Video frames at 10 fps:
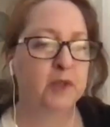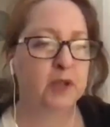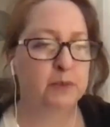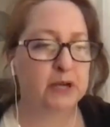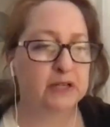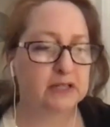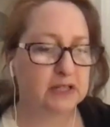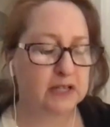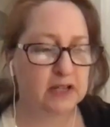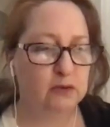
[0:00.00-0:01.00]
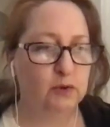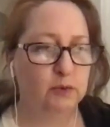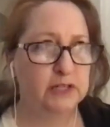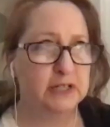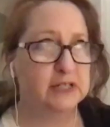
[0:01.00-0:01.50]
But when
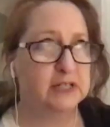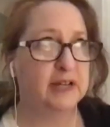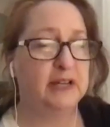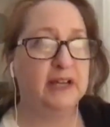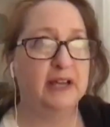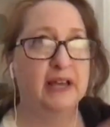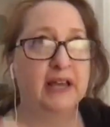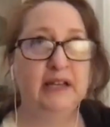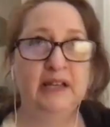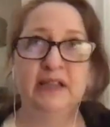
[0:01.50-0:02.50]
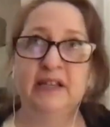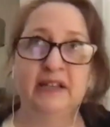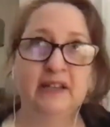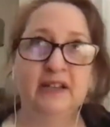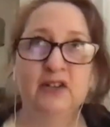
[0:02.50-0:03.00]
we're designing
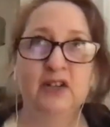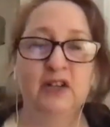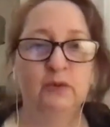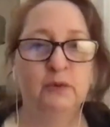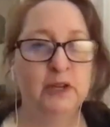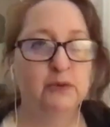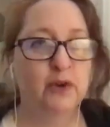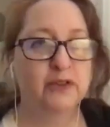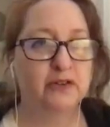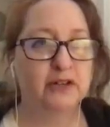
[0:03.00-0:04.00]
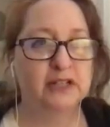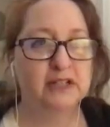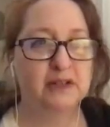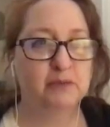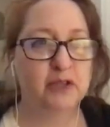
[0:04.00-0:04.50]
anything, whether it's
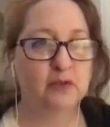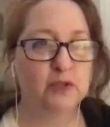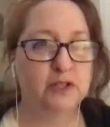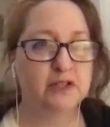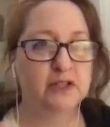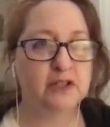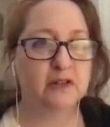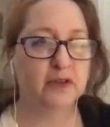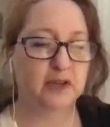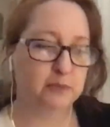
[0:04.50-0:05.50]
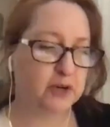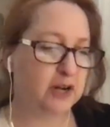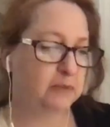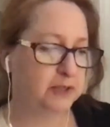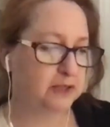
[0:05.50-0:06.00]
something which is solving a
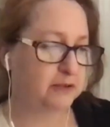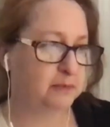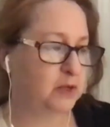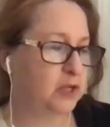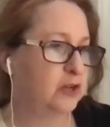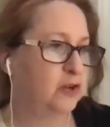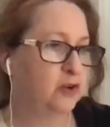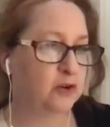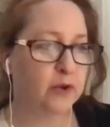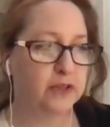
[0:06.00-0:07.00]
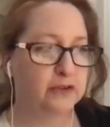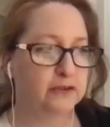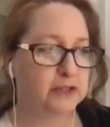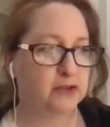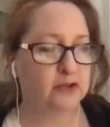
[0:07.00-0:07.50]
problem or whether
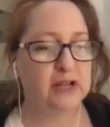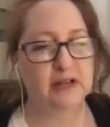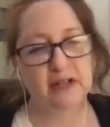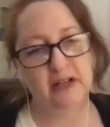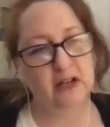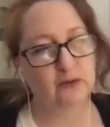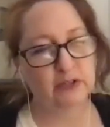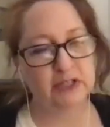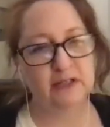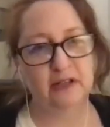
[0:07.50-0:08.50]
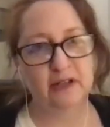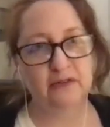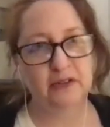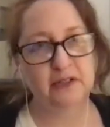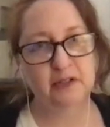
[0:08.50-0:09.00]
it's creating a really
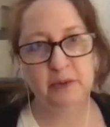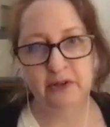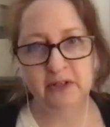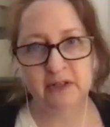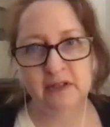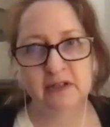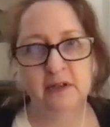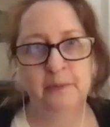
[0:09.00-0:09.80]
delightful experience,